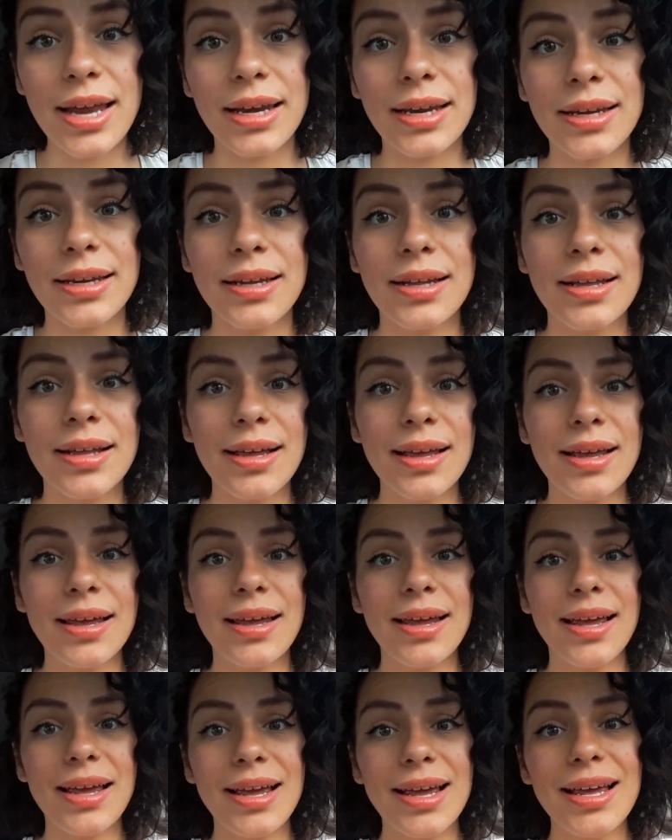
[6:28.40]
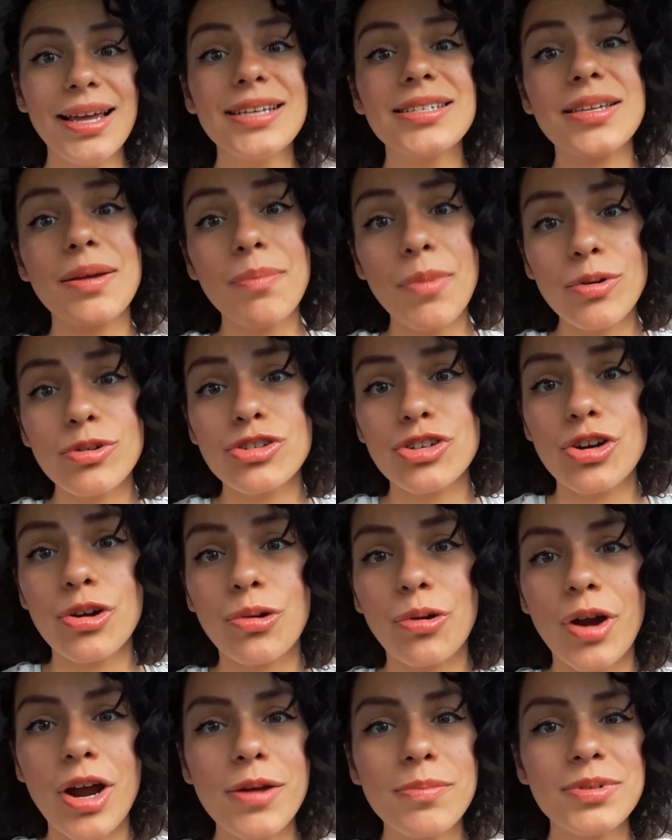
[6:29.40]
is emotional crumbs,
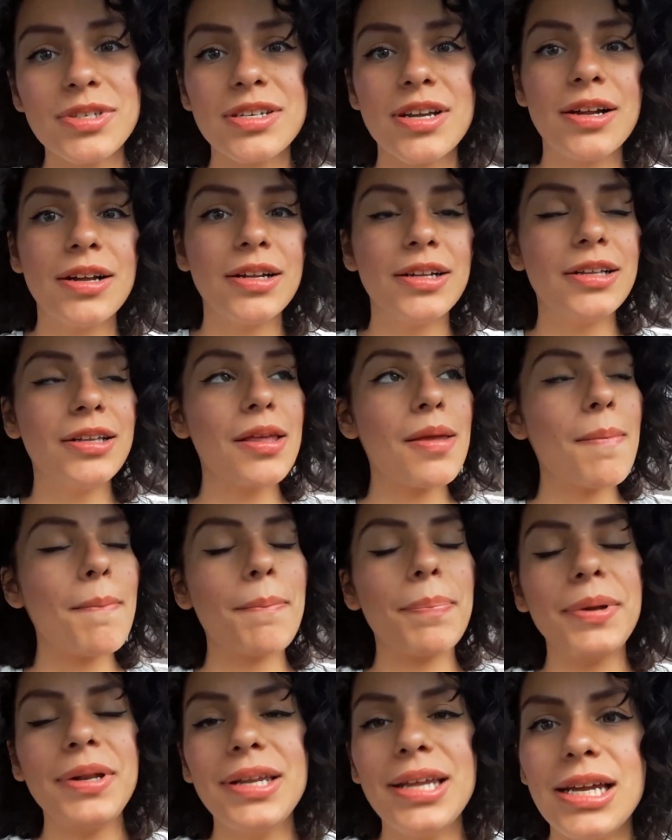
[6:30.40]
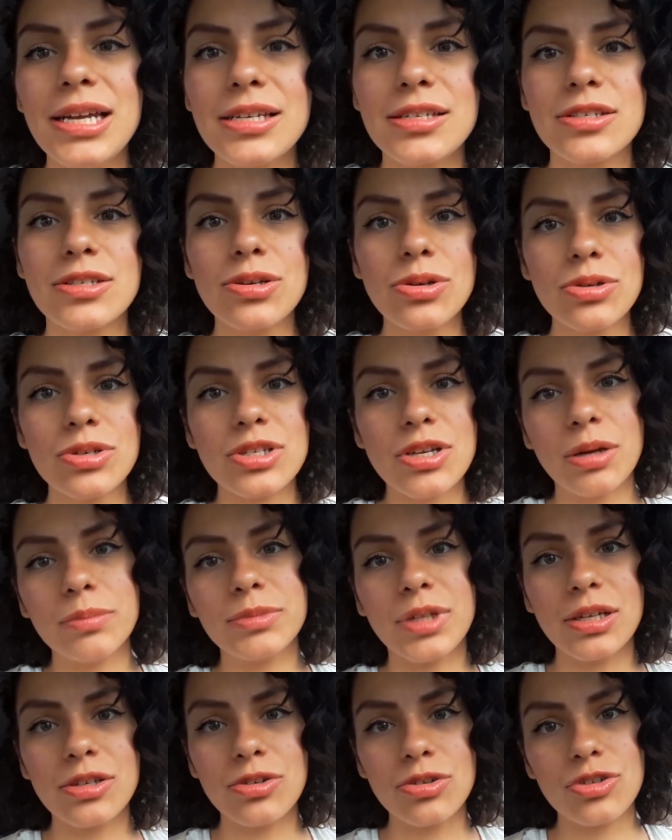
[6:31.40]
please do something to change
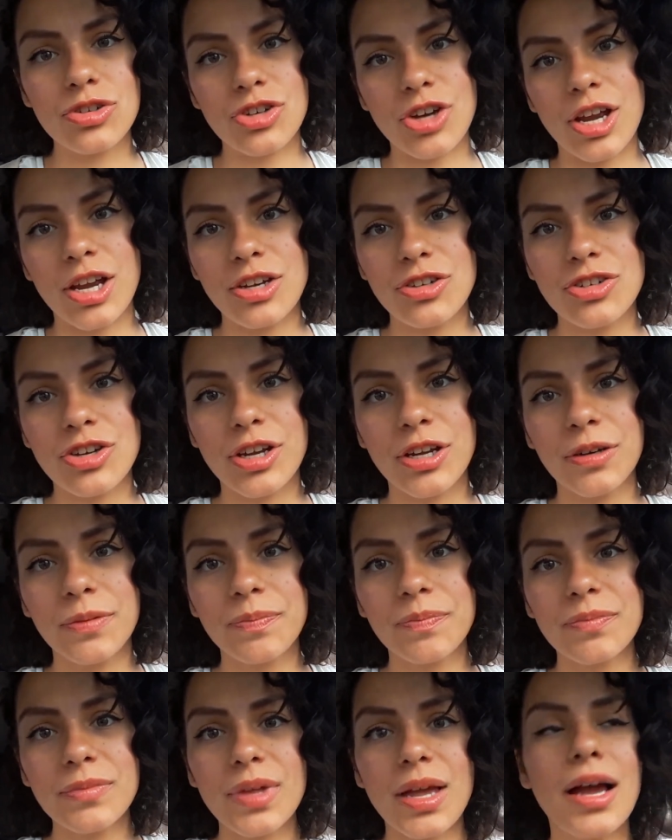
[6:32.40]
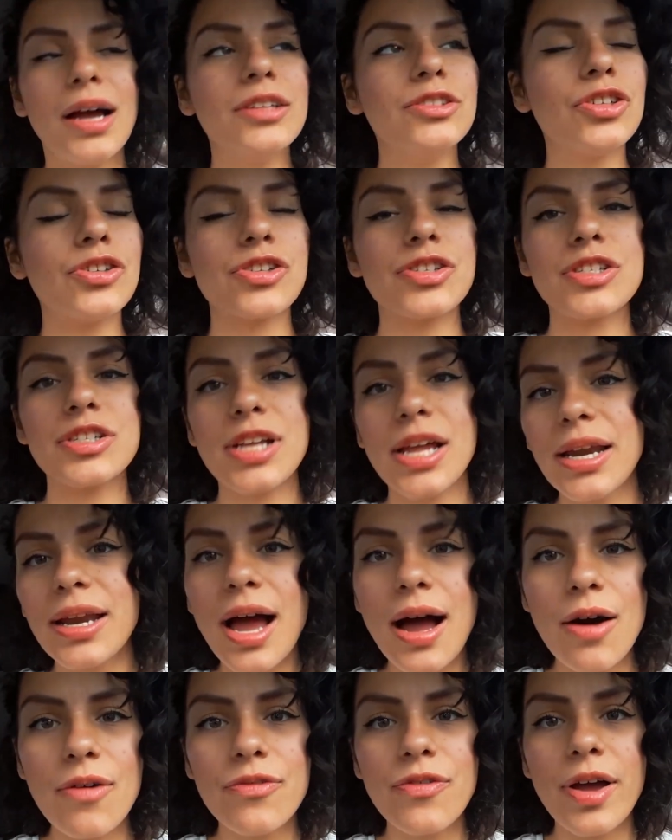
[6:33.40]
it. Understand how
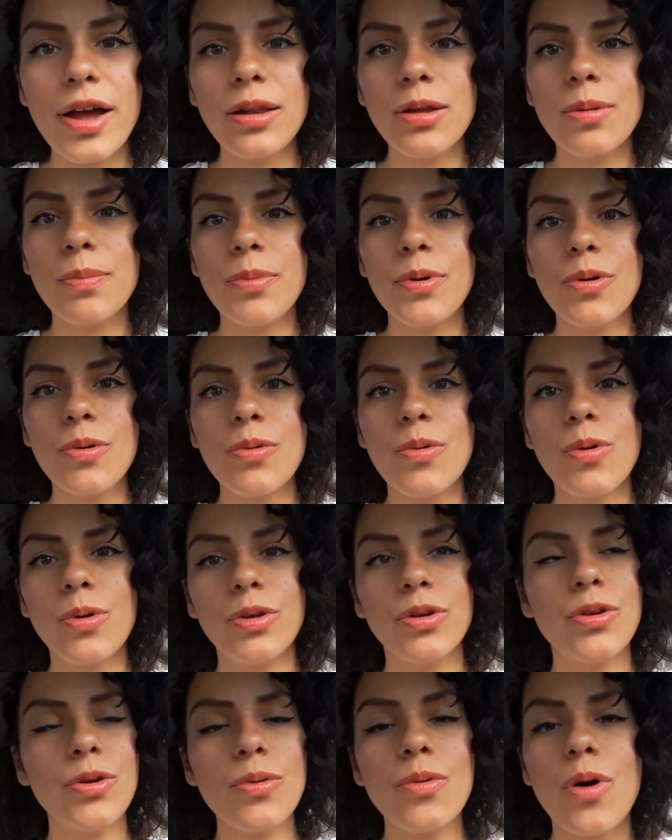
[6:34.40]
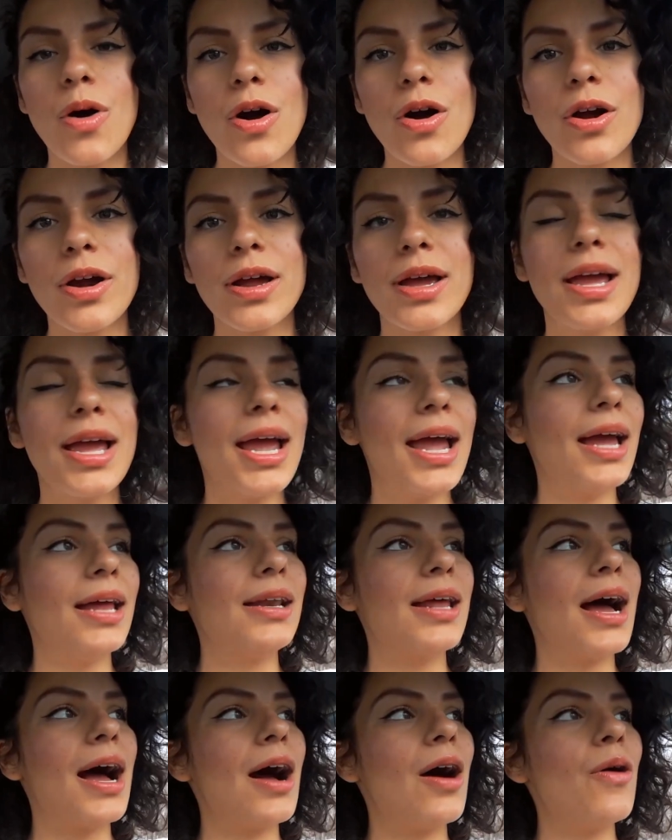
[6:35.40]
valuable you are and how
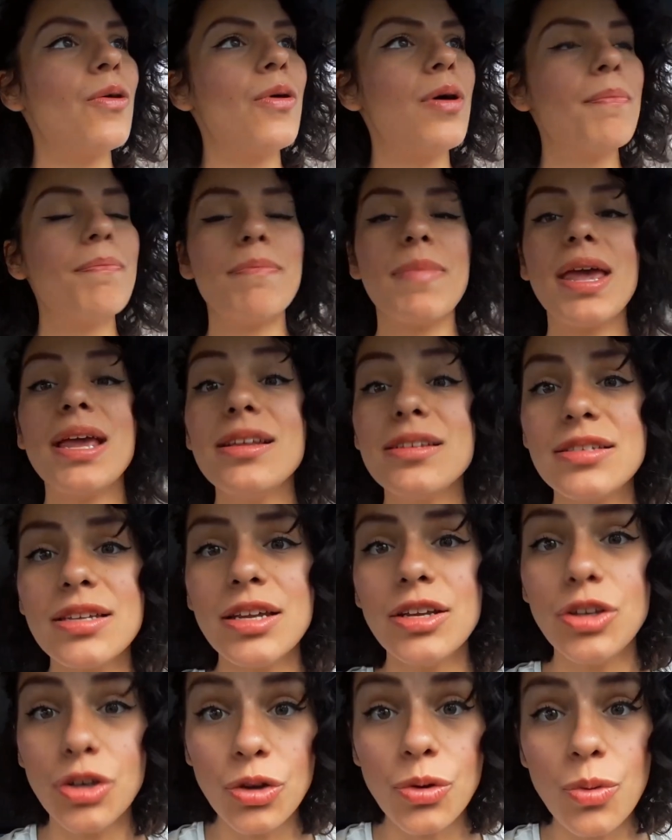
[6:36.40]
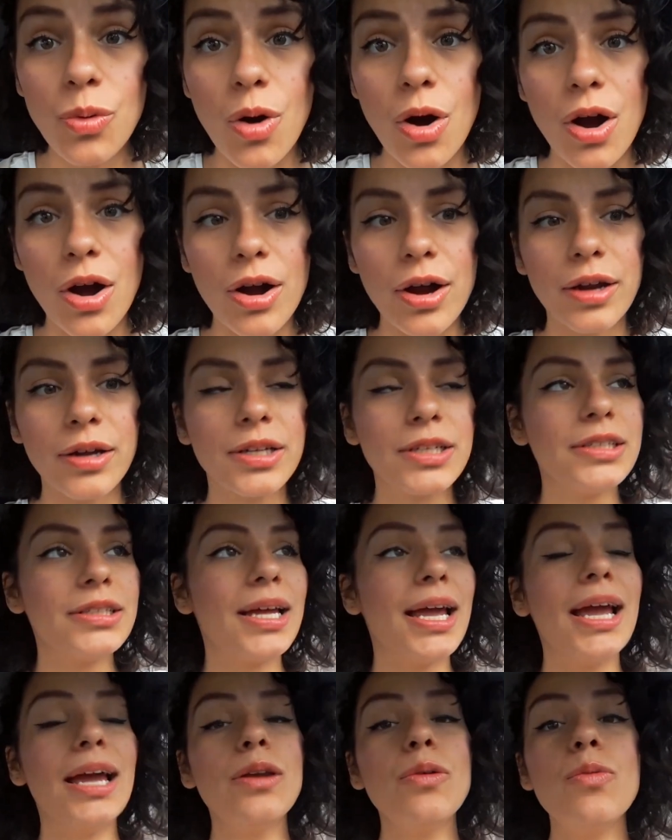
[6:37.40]
amazing you are and what you are
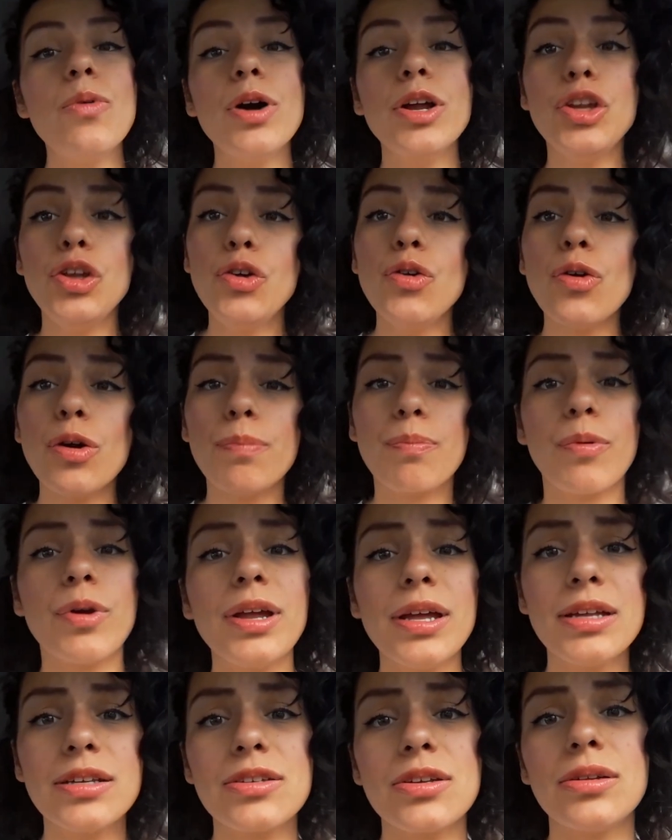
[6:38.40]
bringing to the table.